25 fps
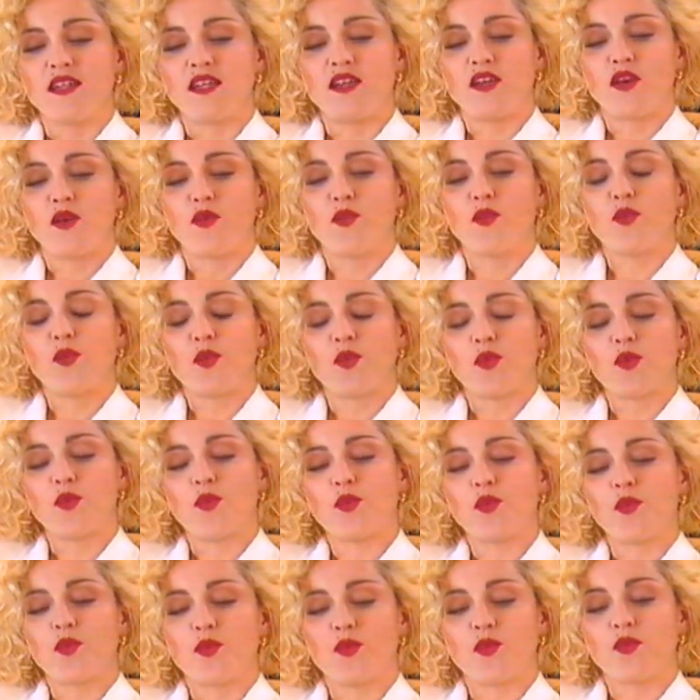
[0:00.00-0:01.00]
you know,
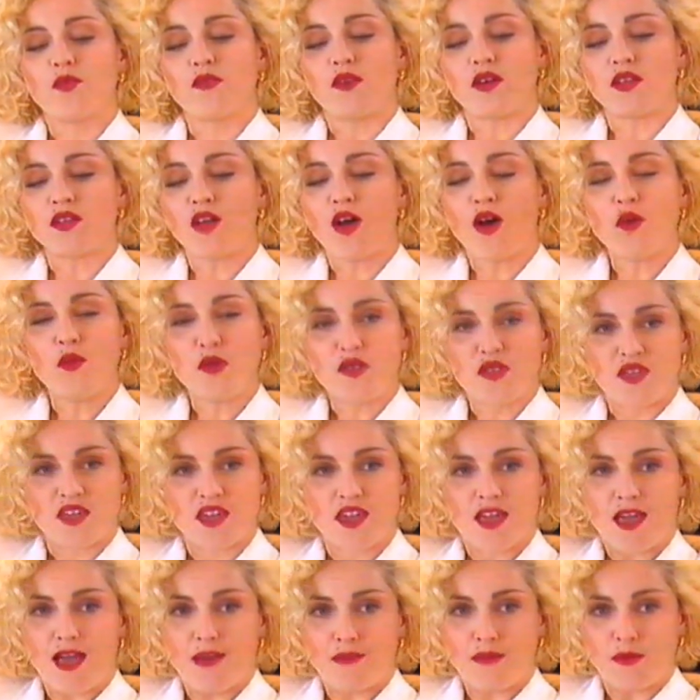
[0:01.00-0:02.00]
along with
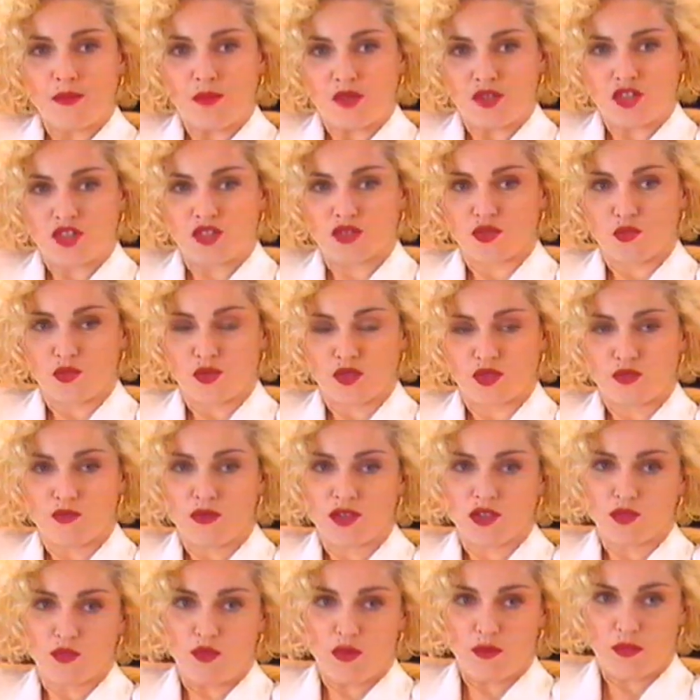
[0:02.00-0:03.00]
the album, which
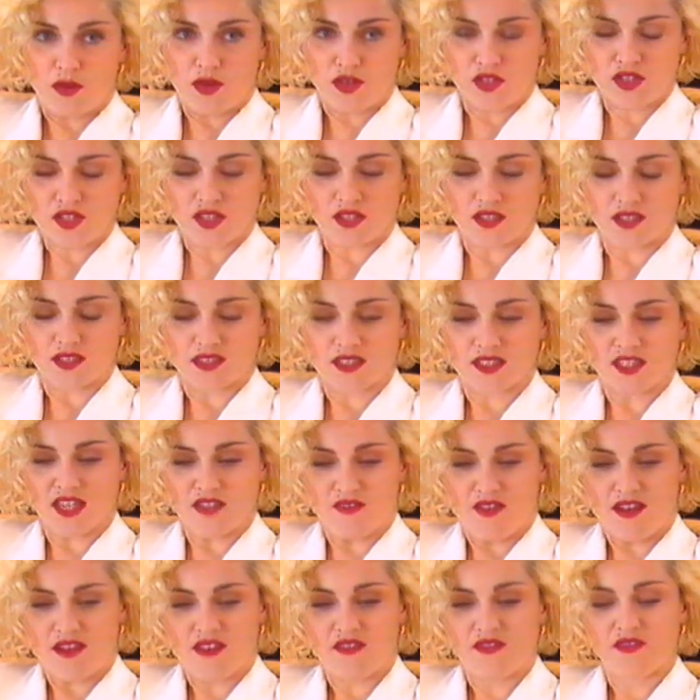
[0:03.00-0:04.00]
was much more personal and
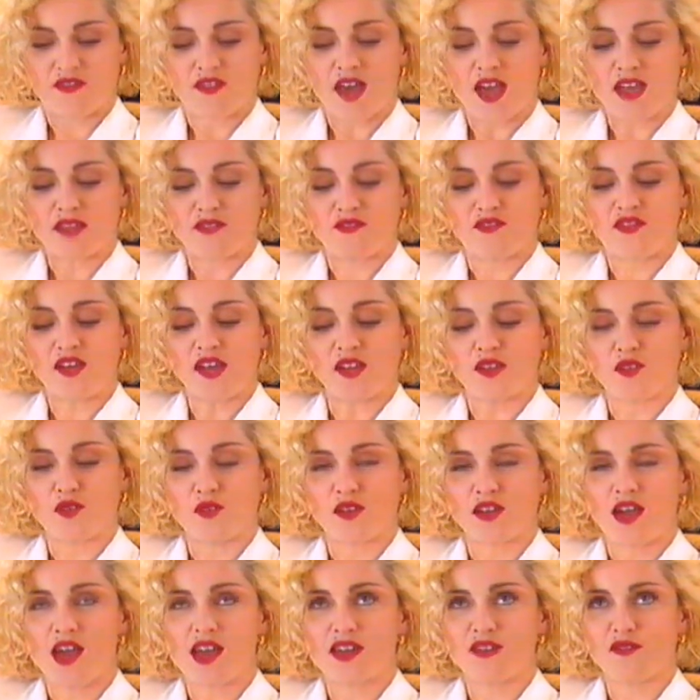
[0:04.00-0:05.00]
stuff, I felt
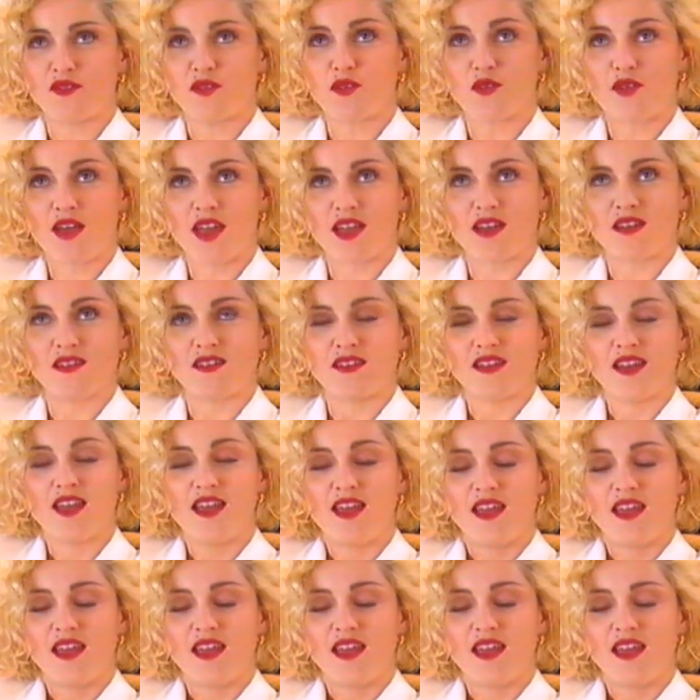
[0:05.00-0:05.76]
kind of great